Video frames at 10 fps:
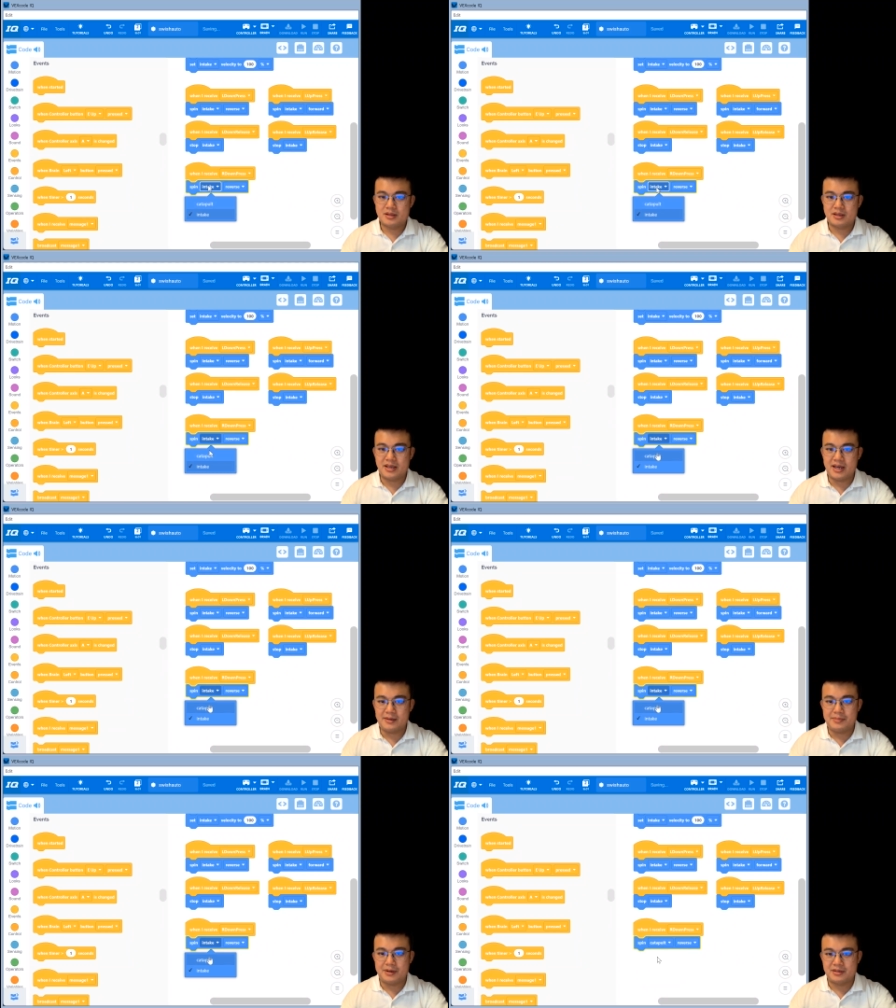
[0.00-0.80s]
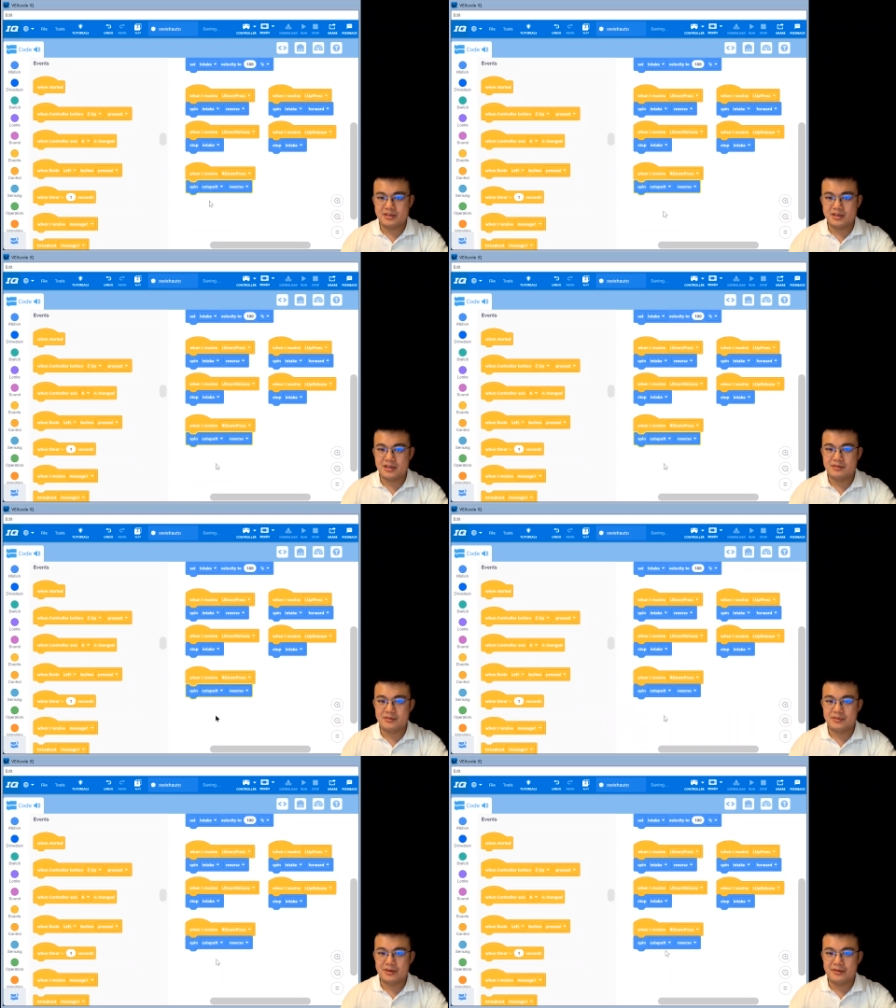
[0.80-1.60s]
the catapult in
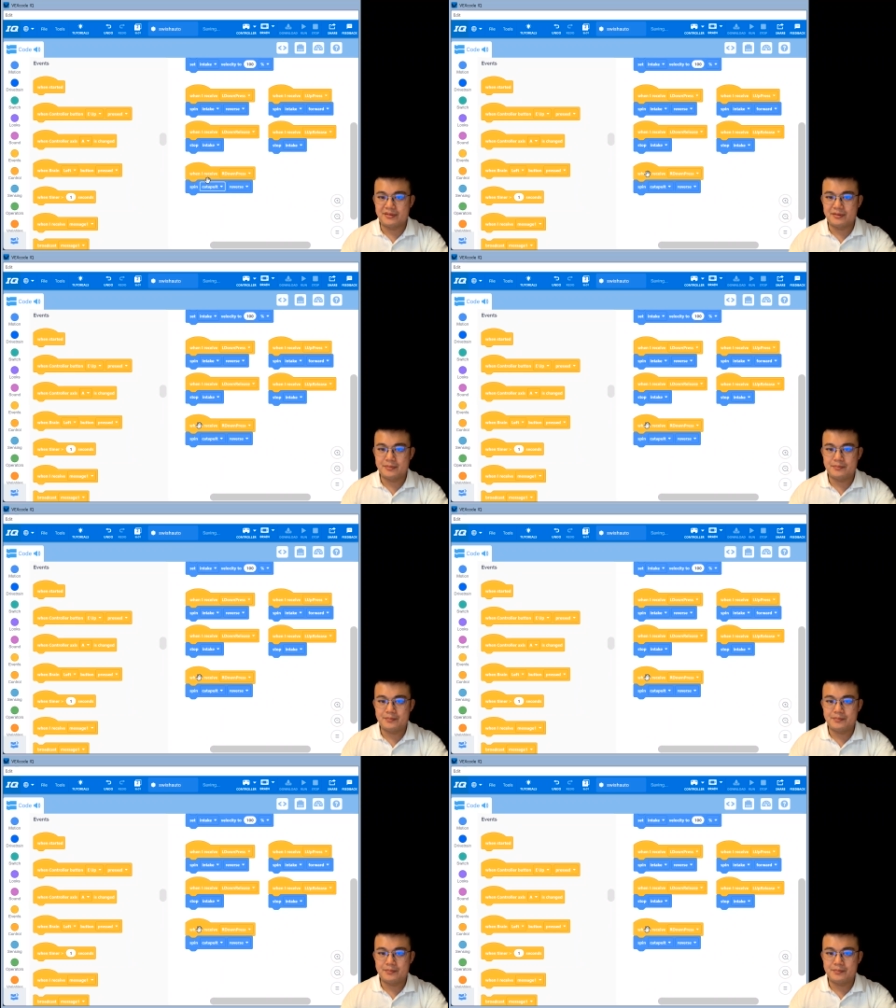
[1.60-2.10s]
reverse.